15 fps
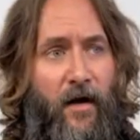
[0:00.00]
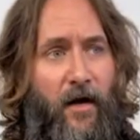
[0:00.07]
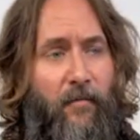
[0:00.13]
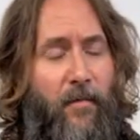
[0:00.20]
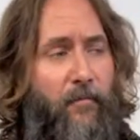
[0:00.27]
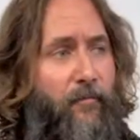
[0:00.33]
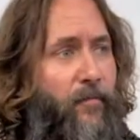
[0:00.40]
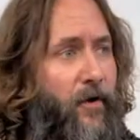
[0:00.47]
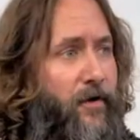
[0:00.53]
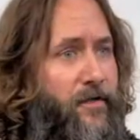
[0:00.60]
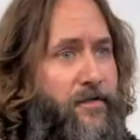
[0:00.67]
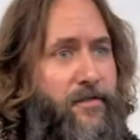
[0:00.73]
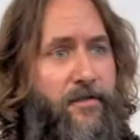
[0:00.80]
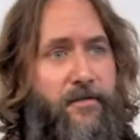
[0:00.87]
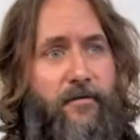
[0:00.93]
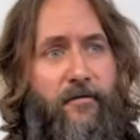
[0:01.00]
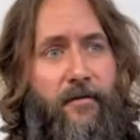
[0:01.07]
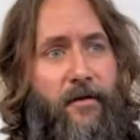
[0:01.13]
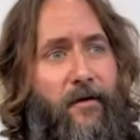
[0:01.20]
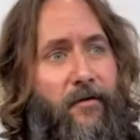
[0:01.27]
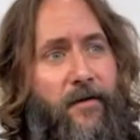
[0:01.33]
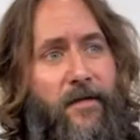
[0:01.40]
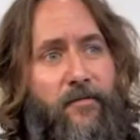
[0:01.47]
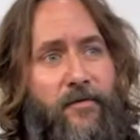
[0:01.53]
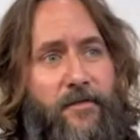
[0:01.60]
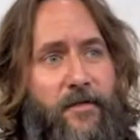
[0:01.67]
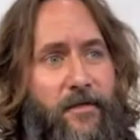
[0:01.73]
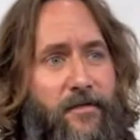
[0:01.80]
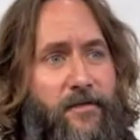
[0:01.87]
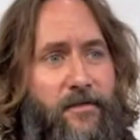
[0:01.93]
Bertus, you know, he was
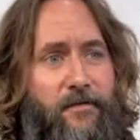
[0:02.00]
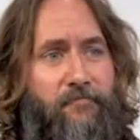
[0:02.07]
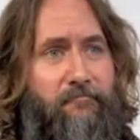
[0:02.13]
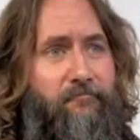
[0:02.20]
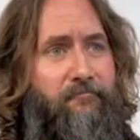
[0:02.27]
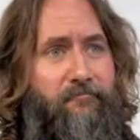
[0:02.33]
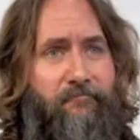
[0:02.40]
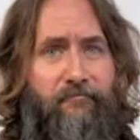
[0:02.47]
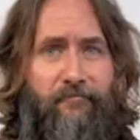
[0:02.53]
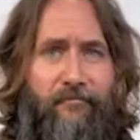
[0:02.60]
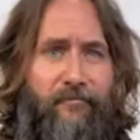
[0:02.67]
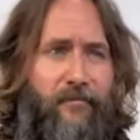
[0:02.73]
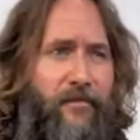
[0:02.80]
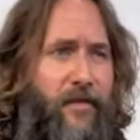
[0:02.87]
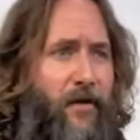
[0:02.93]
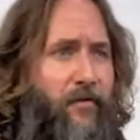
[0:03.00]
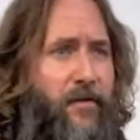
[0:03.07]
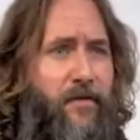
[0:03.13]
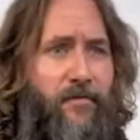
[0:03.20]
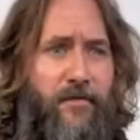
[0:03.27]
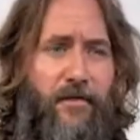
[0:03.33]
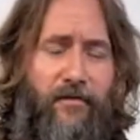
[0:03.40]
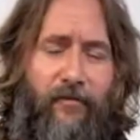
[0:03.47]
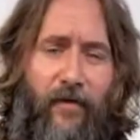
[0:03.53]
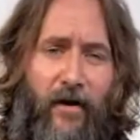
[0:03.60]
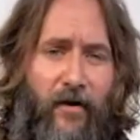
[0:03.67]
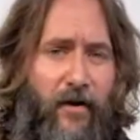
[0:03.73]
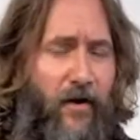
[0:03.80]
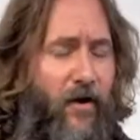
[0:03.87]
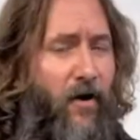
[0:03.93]
just
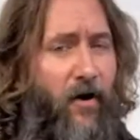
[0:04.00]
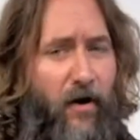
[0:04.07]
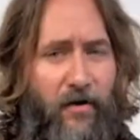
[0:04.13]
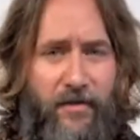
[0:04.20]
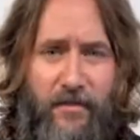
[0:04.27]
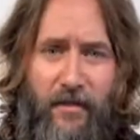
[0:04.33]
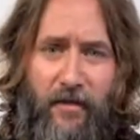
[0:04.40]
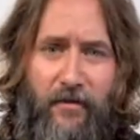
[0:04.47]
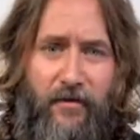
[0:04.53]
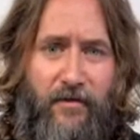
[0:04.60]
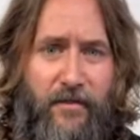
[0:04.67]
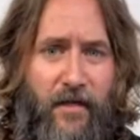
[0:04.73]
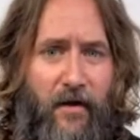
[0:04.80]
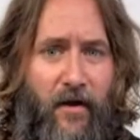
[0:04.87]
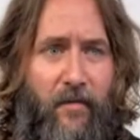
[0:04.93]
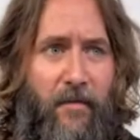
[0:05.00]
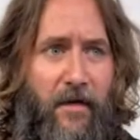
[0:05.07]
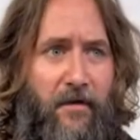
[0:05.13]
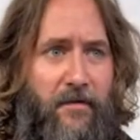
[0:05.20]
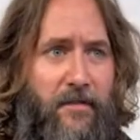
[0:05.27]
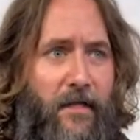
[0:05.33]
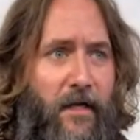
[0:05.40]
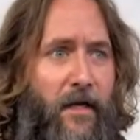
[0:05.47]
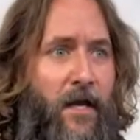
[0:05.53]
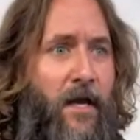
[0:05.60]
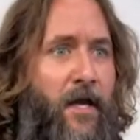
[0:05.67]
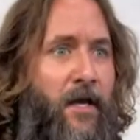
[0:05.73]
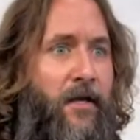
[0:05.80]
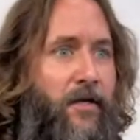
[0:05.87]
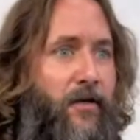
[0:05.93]
firing on all cylinders there. I mean, it was like,
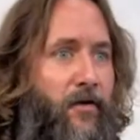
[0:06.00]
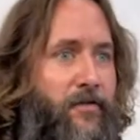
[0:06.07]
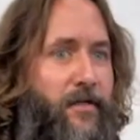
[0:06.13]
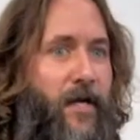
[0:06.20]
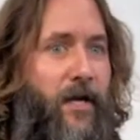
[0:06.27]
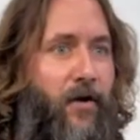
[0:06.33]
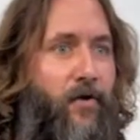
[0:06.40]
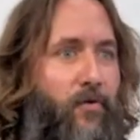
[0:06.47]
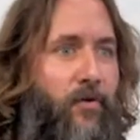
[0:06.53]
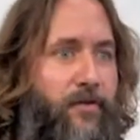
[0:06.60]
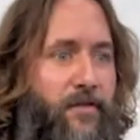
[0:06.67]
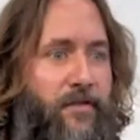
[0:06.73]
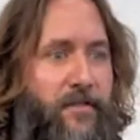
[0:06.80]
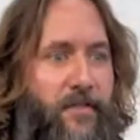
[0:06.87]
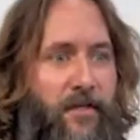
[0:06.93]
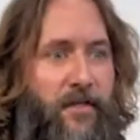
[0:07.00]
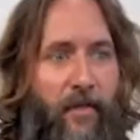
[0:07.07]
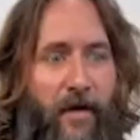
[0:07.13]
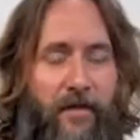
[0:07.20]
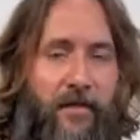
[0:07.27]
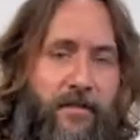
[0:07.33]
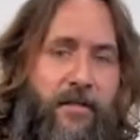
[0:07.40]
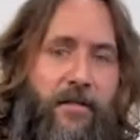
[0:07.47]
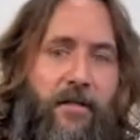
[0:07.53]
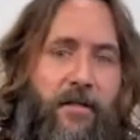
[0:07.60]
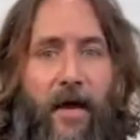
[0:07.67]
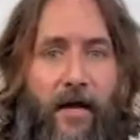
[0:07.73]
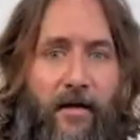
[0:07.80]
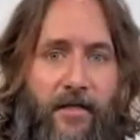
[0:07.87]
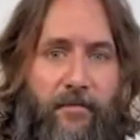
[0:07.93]
you know, it's kind of cool to see the method to
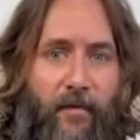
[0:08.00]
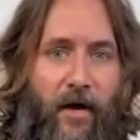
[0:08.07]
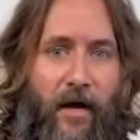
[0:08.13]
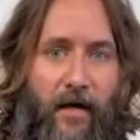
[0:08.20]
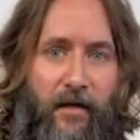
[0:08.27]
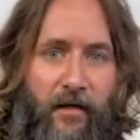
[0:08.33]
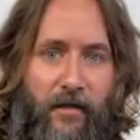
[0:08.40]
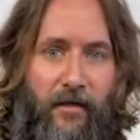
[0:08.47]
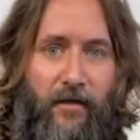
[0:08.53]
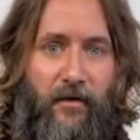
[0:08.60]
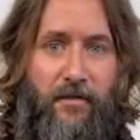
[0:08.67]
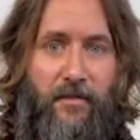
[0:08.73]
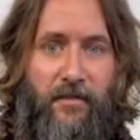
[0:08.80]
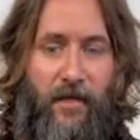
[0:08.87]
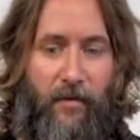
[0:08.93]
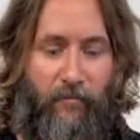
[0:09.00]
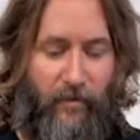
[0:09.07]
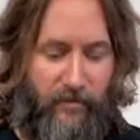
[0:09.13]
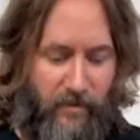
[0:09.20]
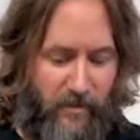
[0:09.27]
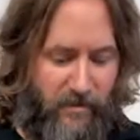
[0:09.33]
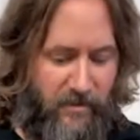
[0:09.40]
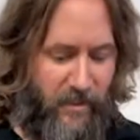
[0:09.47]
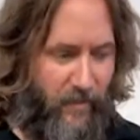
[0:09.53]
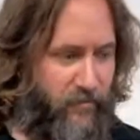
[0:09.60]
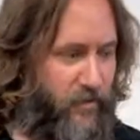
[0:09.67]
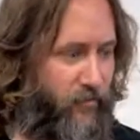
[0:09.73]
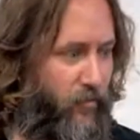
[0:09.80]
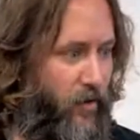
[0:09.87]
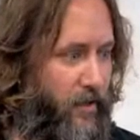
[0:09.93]
the madness behind it. You know, it's just like, but the
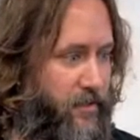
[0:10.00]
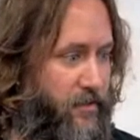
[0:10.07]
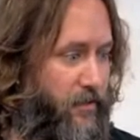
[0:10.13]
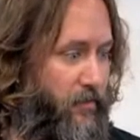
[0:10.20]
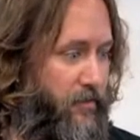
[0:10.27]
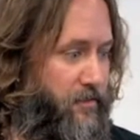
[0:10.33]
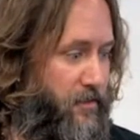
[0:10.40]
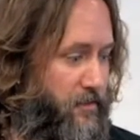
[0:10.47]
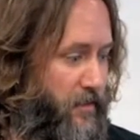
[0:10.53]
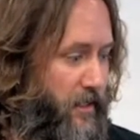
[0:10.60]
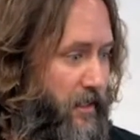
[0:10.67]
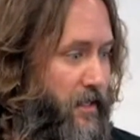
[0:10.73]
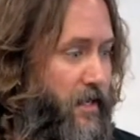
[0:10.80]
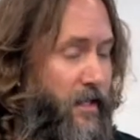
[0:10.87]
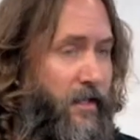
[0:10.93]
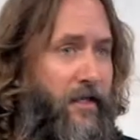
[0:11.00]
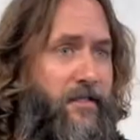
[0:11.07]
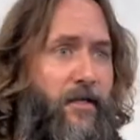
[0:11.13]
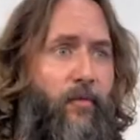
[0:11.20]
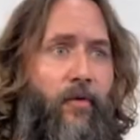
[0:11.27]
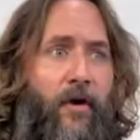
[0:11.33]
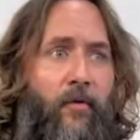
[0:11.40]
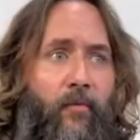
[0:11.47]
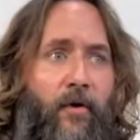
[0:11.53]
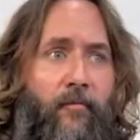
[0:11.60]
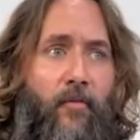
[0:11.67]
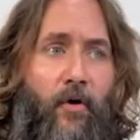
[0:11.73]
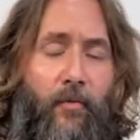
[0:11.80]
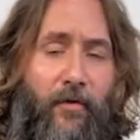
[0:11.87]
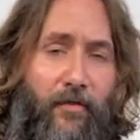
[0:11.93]
inception was, you know, it's just like I said, we're going to
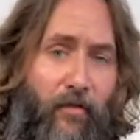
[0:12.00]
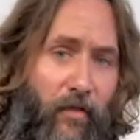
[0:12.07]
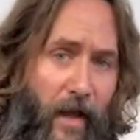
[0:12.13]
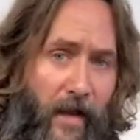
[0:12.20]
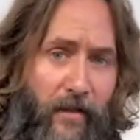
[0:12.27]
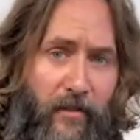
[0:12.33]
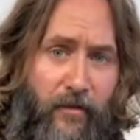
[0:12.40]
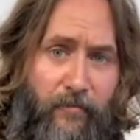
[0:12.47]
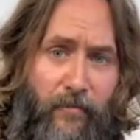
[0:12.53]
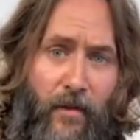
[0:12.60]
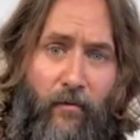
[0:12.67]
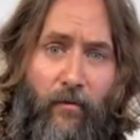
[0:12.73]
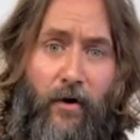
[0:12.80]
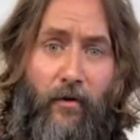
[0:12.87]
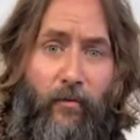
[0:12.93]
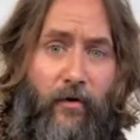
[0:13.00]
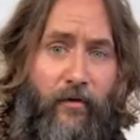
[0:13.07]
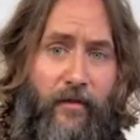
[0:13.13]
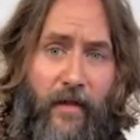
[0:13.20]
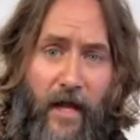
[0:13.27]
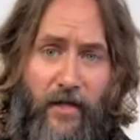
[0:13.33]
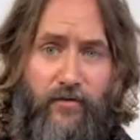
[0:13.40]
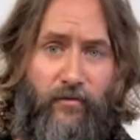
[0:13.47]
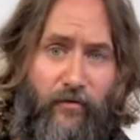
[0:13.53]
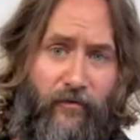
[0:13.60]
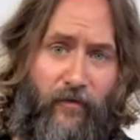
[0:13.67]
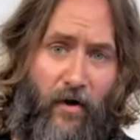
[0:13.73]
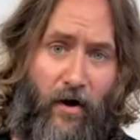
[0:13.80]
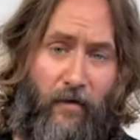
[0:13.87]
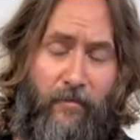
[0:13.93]
work more with length. We're going to work with natural
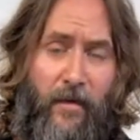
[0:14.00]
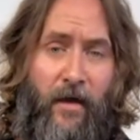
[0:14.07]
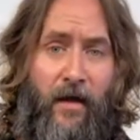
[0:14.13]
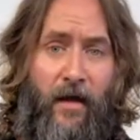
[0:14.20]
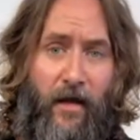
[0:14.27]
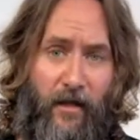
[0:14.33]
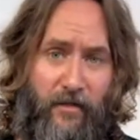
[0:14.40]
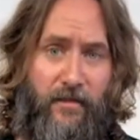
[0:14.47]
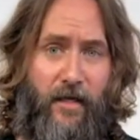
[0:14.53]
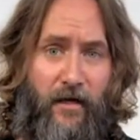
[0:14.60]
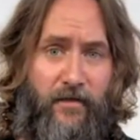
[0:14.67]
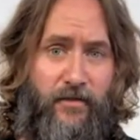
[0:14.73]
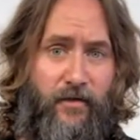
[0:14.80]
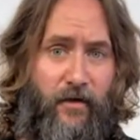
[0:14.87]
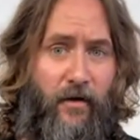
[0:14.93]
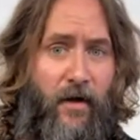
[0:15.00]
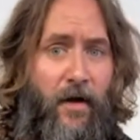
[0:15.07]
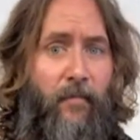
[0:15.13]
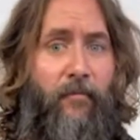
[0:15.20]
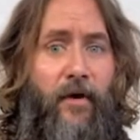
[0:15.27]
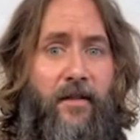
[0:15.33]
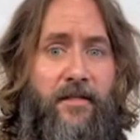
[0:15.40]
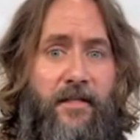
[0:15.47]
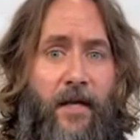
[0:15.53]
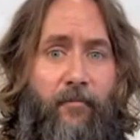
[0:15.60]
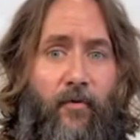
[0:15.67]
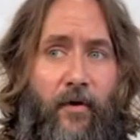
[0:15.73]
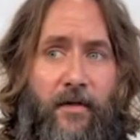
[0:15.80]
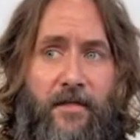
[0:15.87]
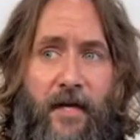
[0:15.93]
fall and texture. But at the same
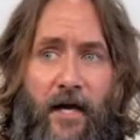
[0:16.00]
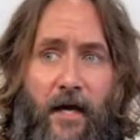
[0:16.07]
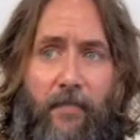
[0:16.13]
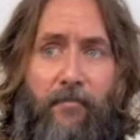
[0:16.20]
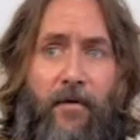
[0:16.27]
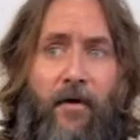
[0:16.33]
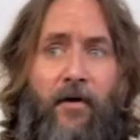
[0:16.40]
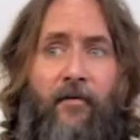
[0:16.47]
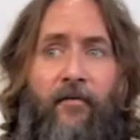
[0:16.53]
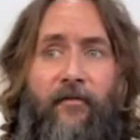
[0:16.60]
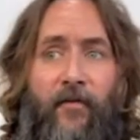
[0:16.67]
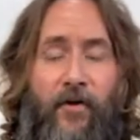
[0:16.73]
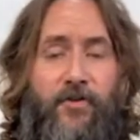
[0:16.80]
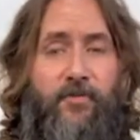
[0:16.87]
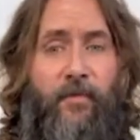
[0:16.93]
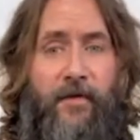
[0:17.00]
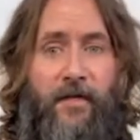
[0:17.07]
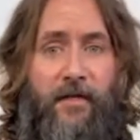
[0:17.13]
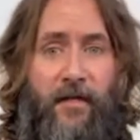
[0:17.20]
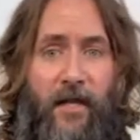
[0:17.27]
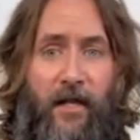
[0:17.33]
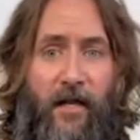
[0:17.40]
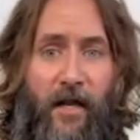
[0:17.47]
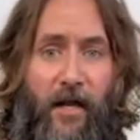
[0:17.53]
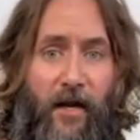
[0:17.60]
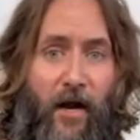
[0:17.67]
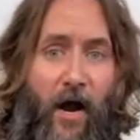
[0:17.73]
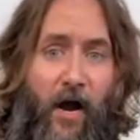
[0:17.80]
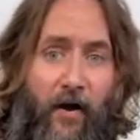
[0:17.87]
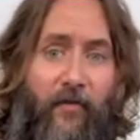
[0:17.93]
point in time, first we need to get
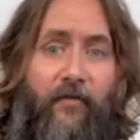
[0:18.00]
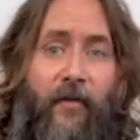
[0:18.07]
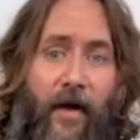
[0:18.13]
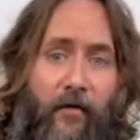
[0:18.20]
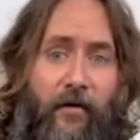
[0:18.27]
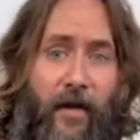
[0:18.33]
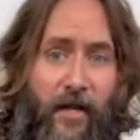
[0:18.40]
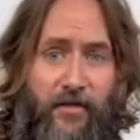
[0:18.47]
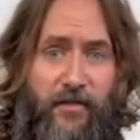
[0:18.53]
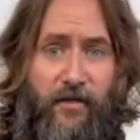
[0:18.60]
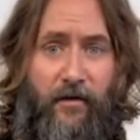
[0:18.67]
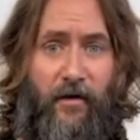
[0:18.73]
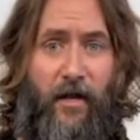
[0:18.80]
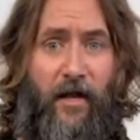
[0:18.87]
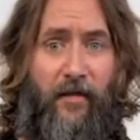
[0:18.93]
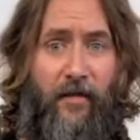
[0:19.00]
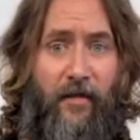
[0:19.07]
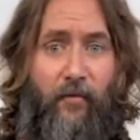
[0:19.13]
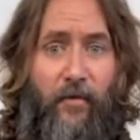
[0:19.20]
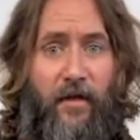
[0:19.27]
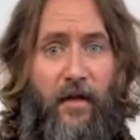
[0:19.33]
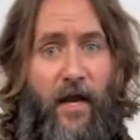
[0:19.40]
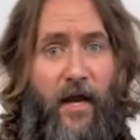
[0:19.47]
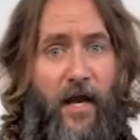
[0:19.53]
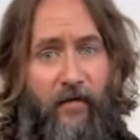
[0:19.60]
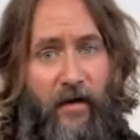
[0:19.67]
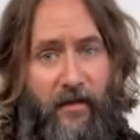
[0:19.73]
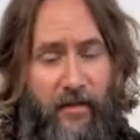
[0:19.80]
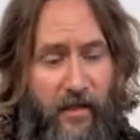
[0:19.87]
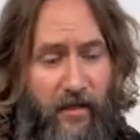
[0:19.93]
in our foundation. And then we can
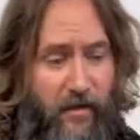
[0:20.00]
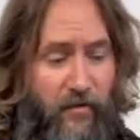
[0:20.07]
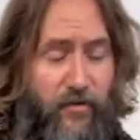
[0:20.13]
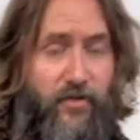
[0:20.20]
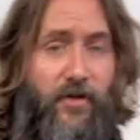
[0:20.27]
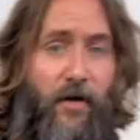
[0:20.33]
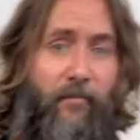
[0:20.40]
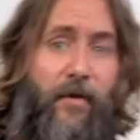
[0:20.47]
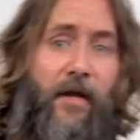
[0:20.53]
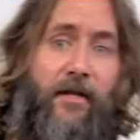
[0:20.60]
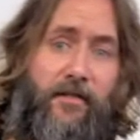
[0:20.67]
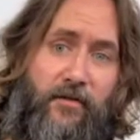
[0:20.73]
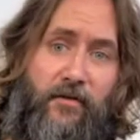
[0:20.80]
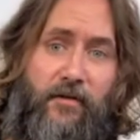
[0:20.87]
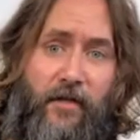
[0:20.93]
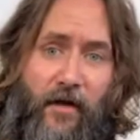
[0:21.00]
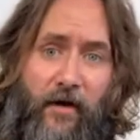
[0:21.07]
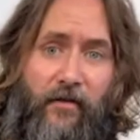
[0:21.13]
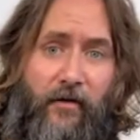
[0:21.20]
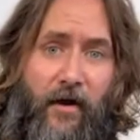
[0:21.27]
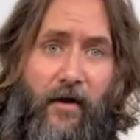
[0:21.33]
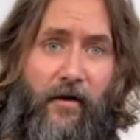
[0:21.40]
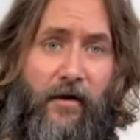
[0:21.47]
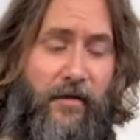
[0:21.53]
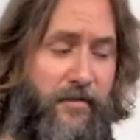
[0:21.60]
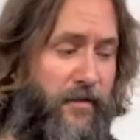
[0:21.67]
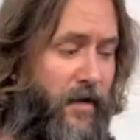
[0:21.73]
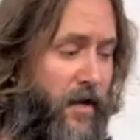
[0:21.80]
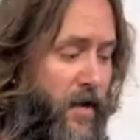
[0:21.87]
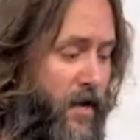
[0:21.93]
kind of like jump into the other
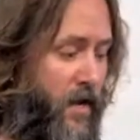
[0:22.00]
areas.